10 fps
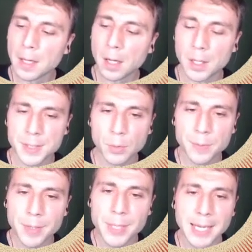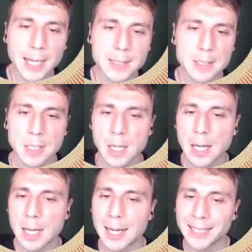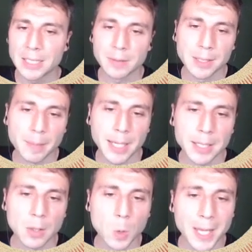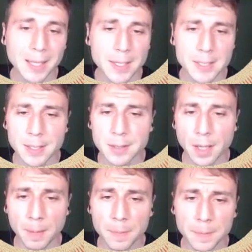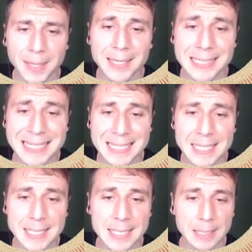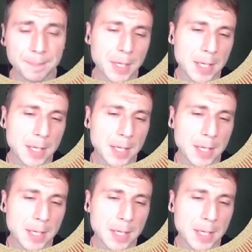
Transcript: So with Mimikatz, I can run a command called LSA dump DC sync.